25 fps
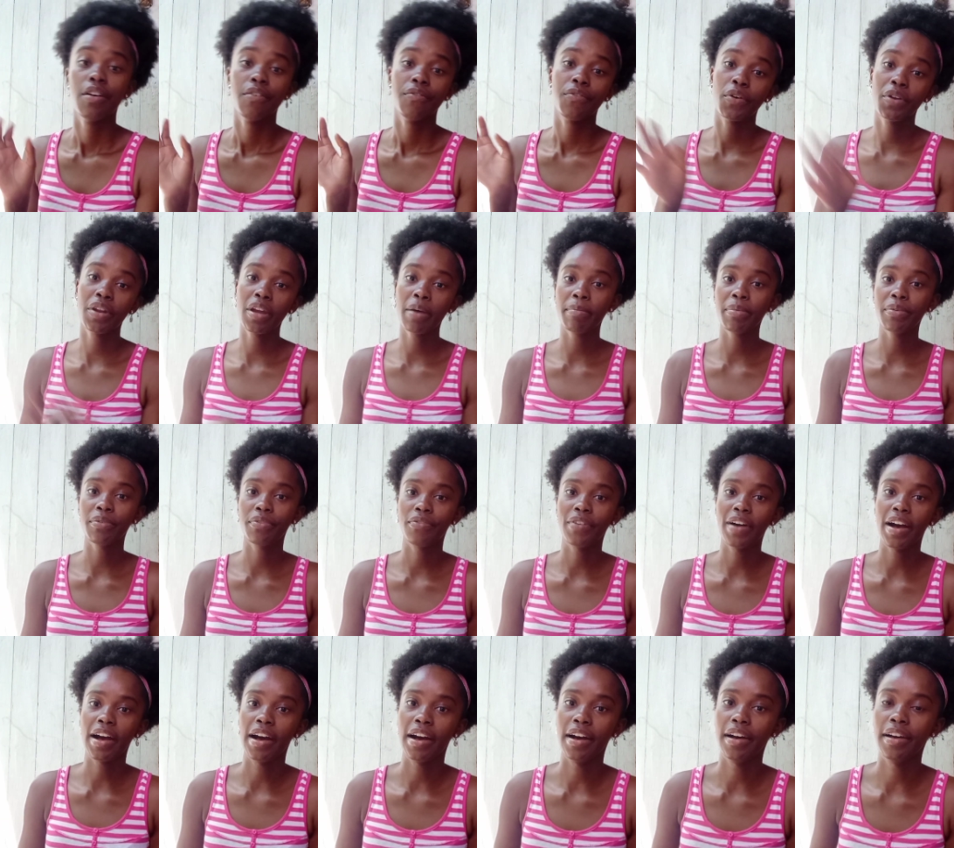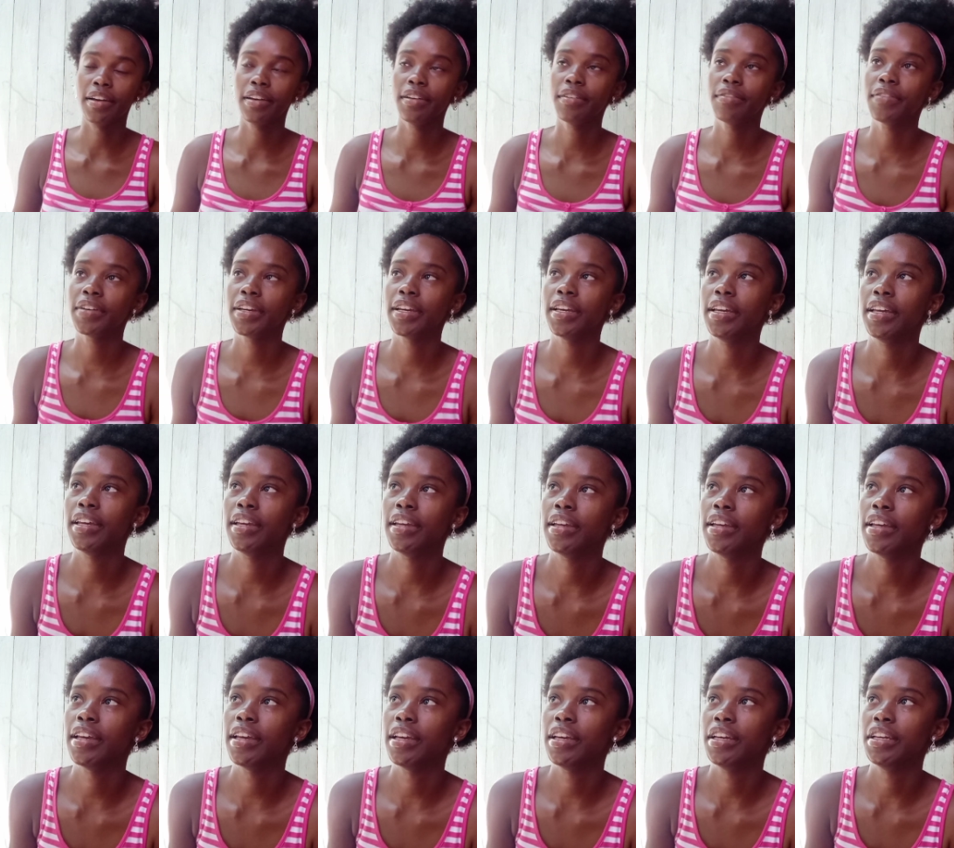For number 5,
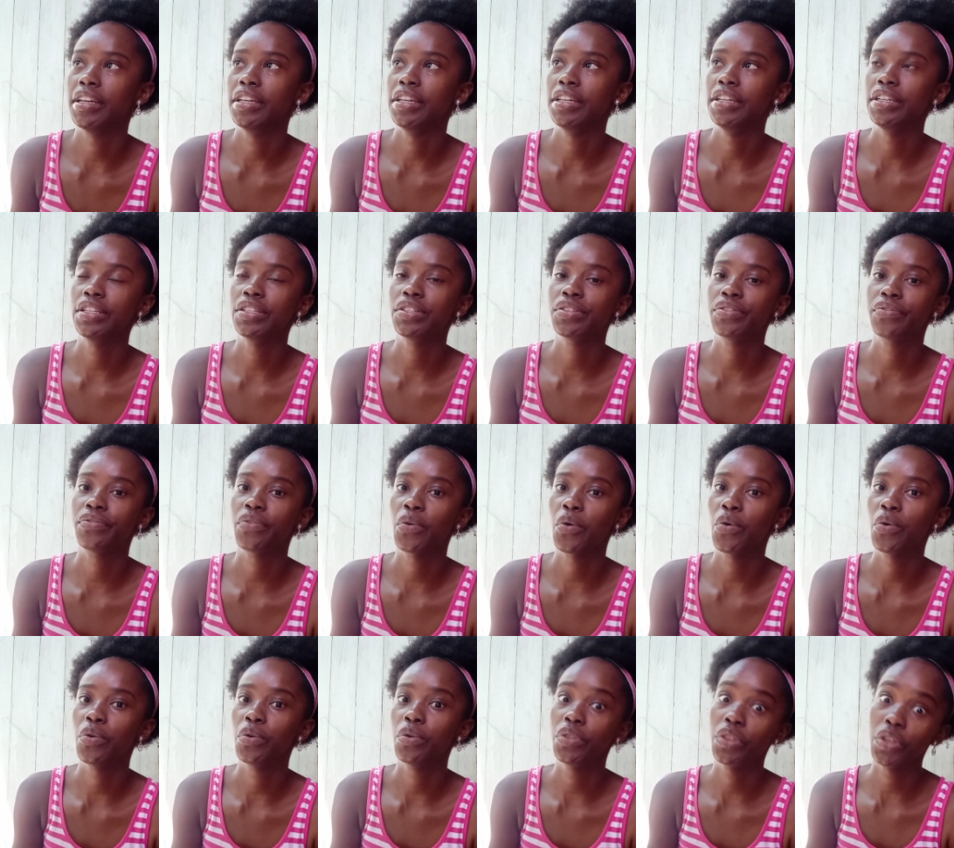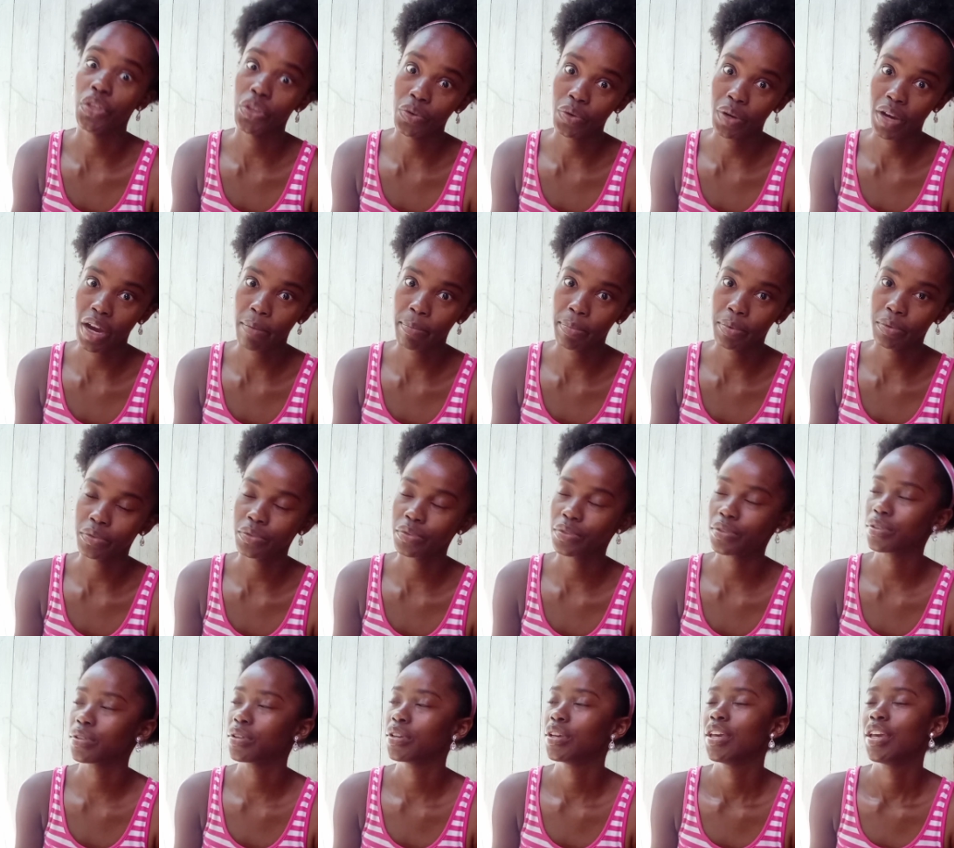it is for the new
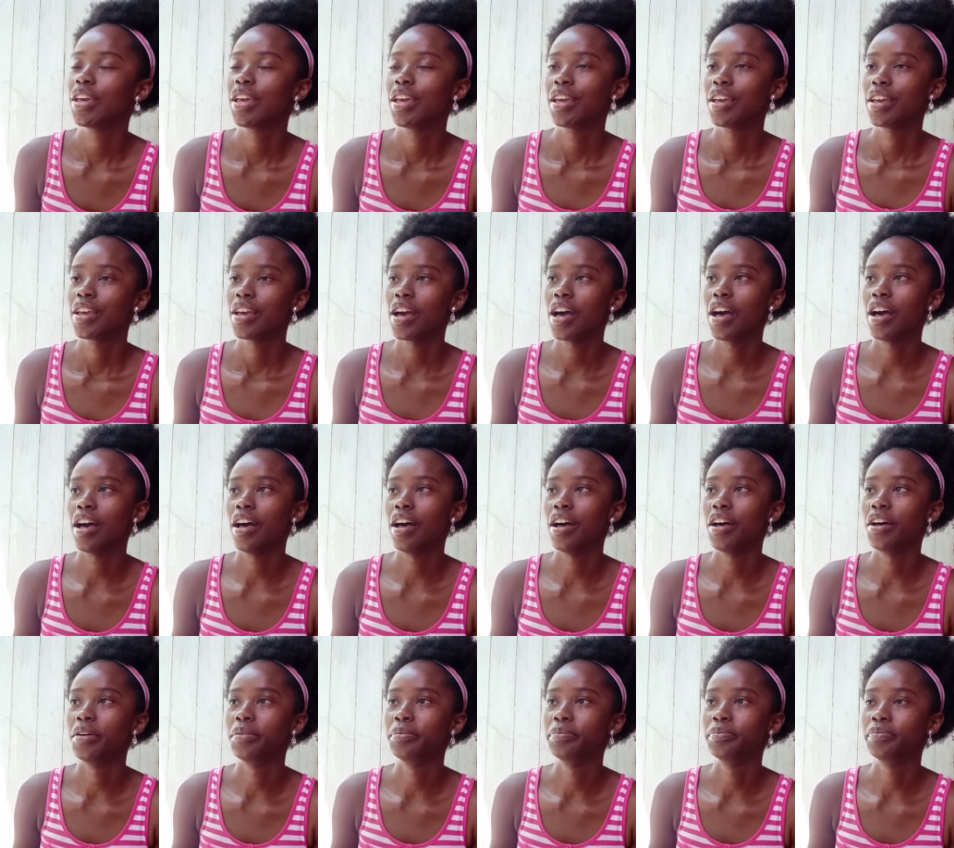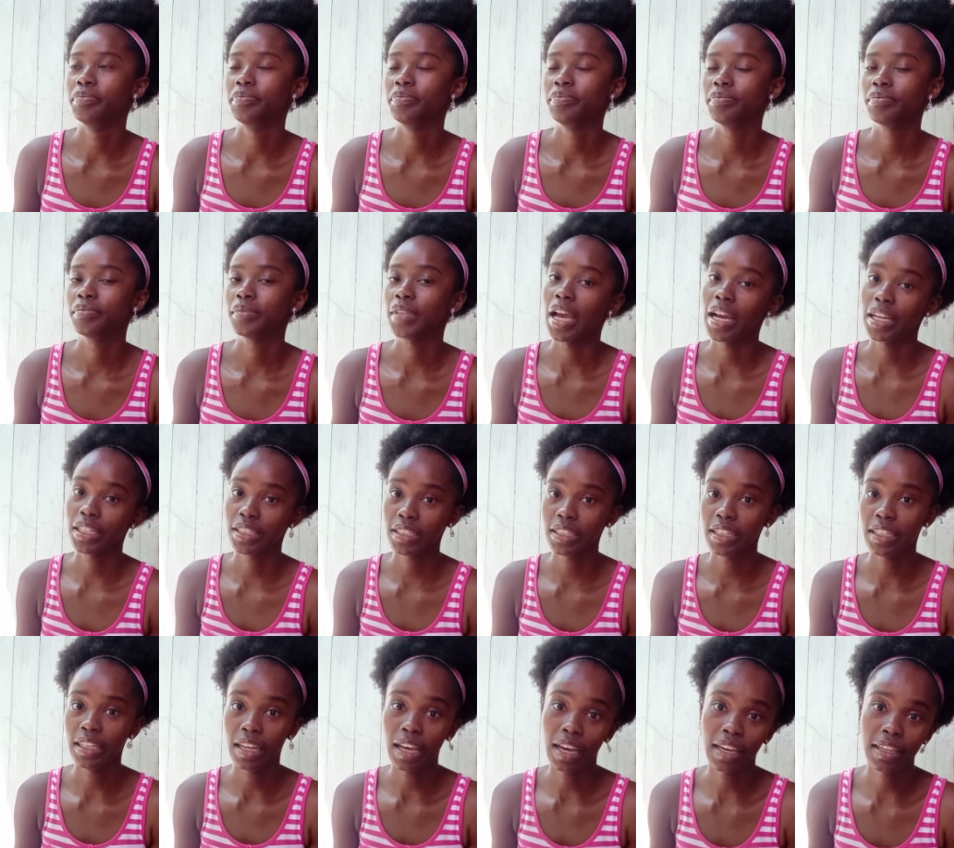couples. I
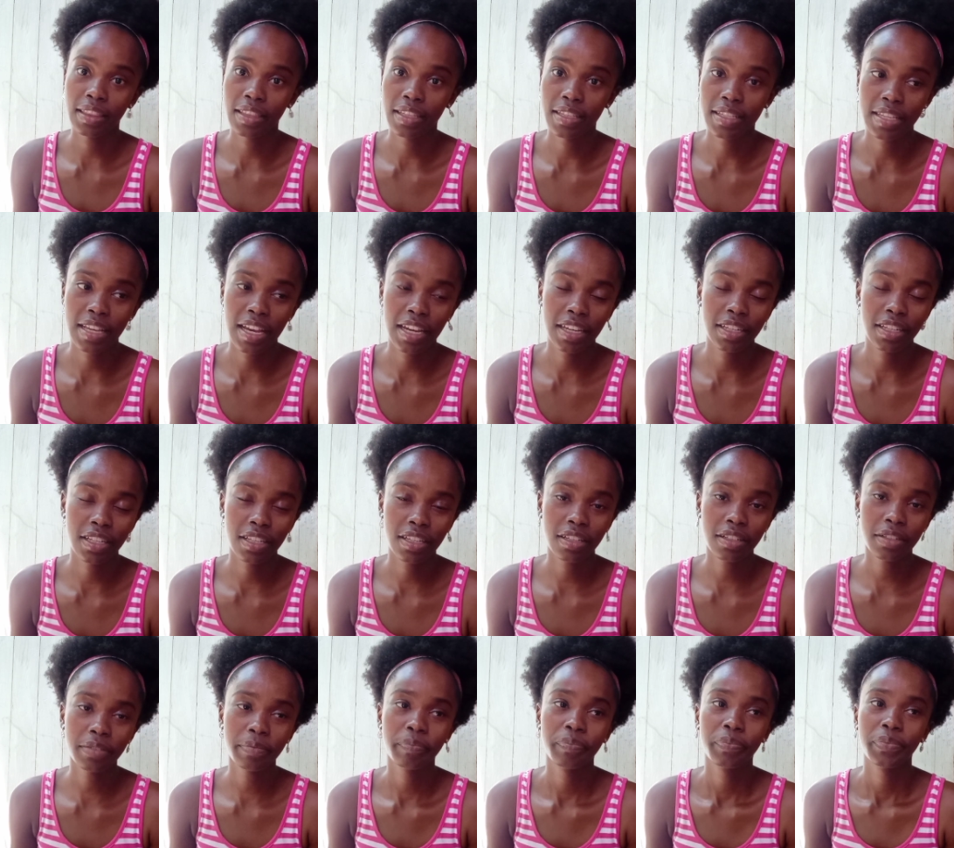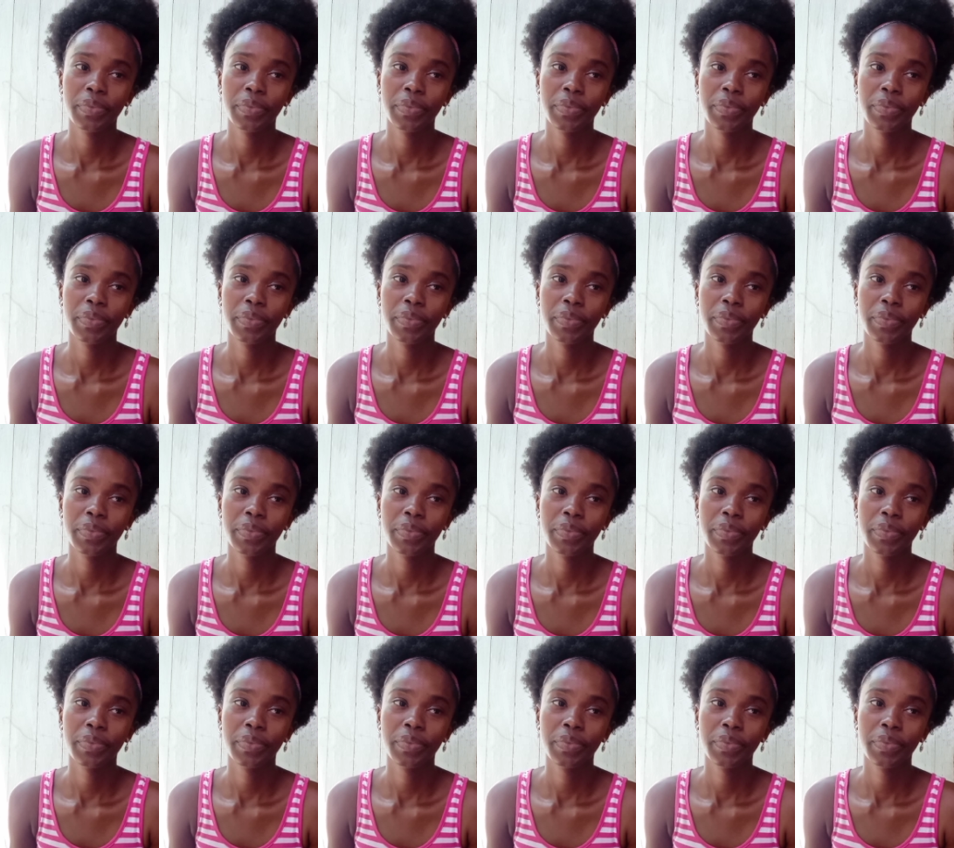actually like this idea.